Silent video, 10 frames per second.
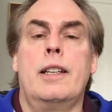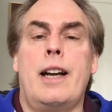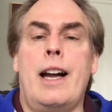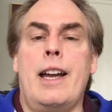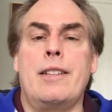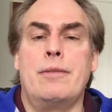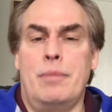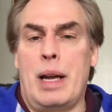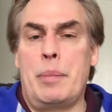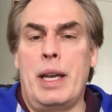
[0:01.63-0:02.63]
Hi,
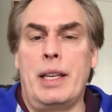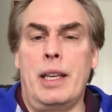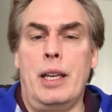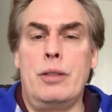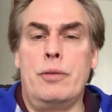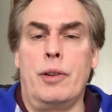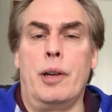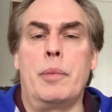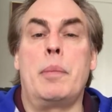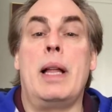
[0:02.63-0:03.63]
I'm Pat Gage
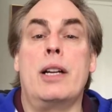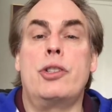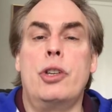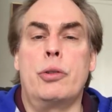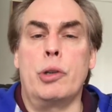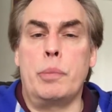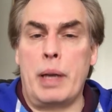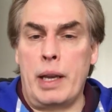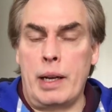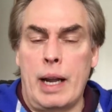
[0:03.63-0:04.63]
from the Block G Group
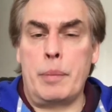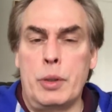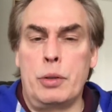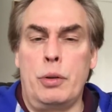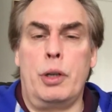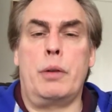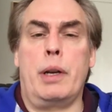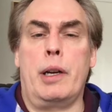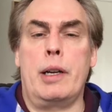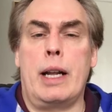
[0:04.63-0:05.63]
and
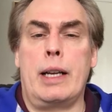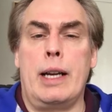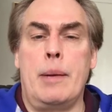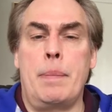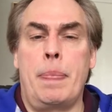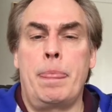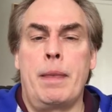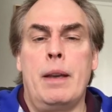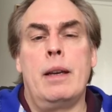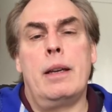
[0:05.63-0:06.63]
OpportunityCreator.com.
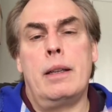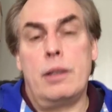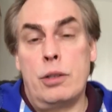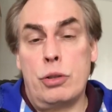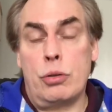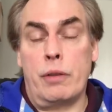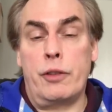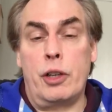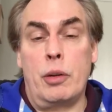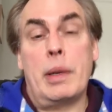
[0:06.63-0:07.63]
And in this short
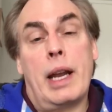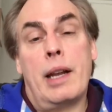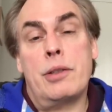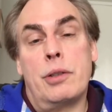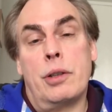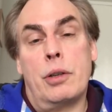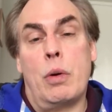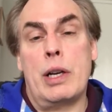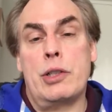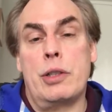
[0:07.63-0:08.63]
video, I'm going to answer a
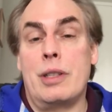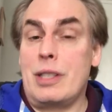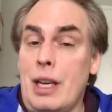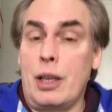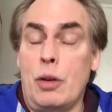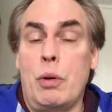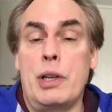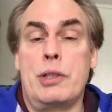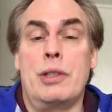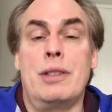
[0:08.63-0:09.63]
question, the second
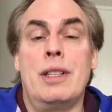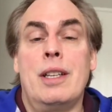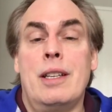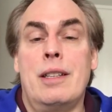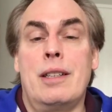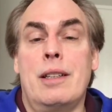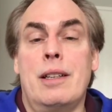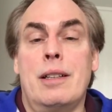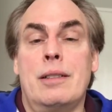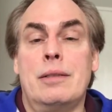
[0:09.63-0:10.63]
question that
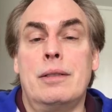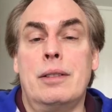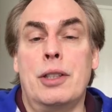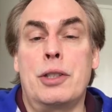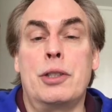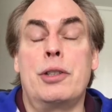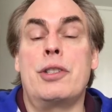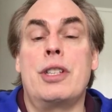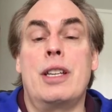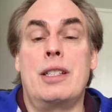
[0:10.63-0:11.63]
a listener
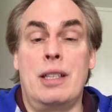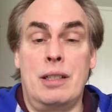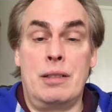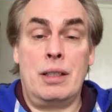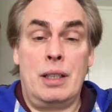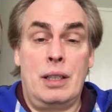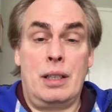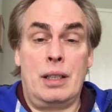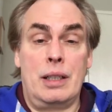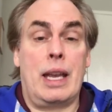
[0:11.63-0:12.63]
sent in,
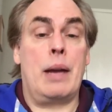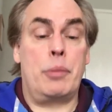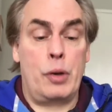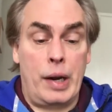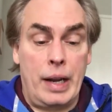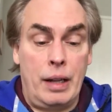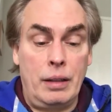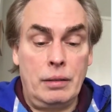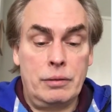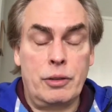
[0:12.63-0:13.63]

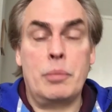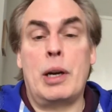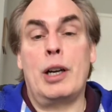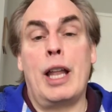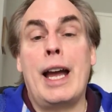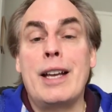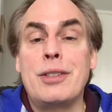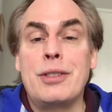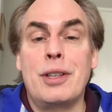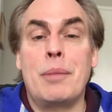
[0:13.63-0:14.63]
Gabrielle, from our
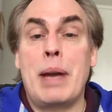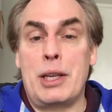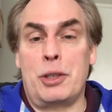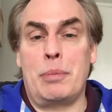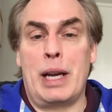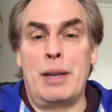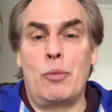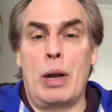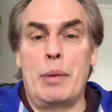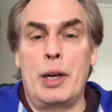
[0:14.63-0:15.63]
last Mastermind
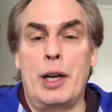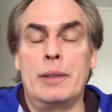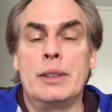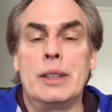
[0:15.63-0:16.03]
webinar,